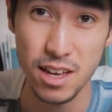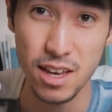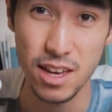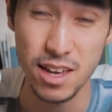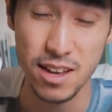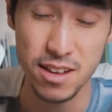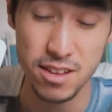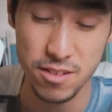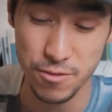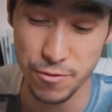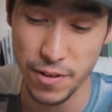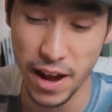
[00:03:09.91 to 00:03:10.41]

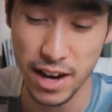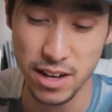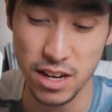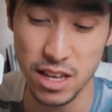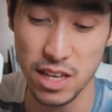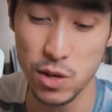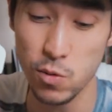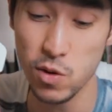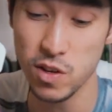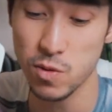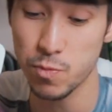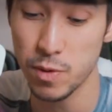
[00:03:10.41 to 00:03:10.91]
it is in fact a
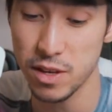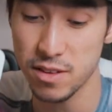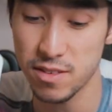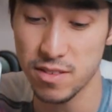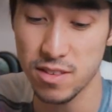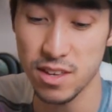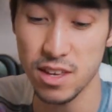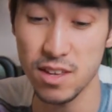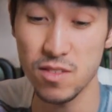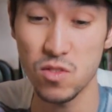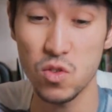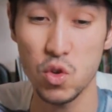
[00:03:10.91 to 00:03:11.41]

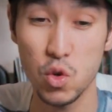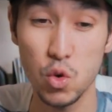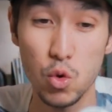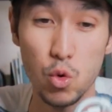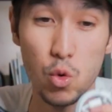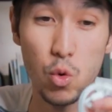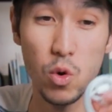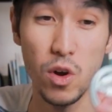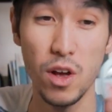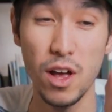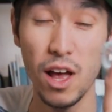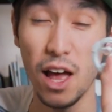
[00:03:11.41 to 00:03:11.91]
USB-C
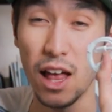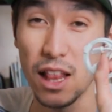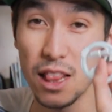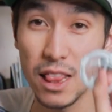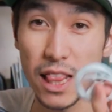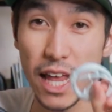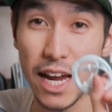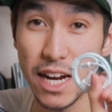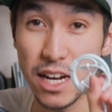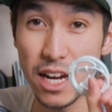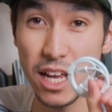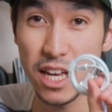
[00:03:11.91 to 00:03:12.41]
to
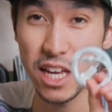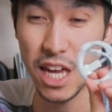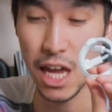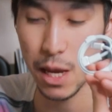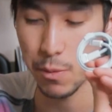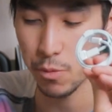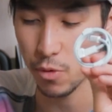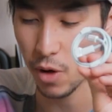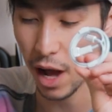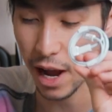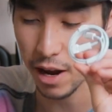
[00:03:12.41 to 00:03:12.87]
lightning cable.